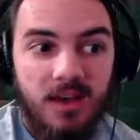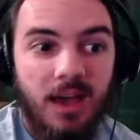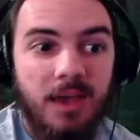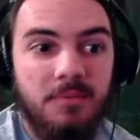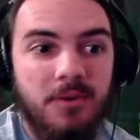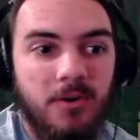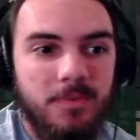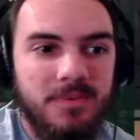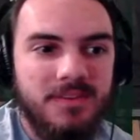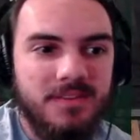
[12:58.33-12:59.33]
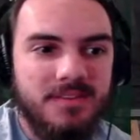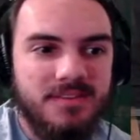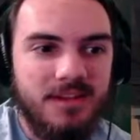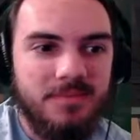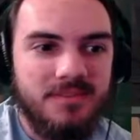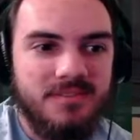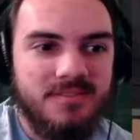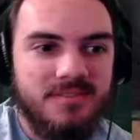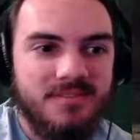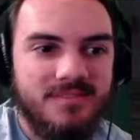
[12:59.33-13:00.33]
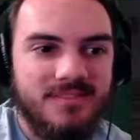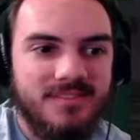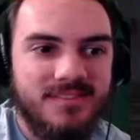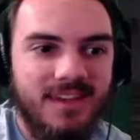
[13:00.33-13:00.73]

I'm hoping that the zombies just stay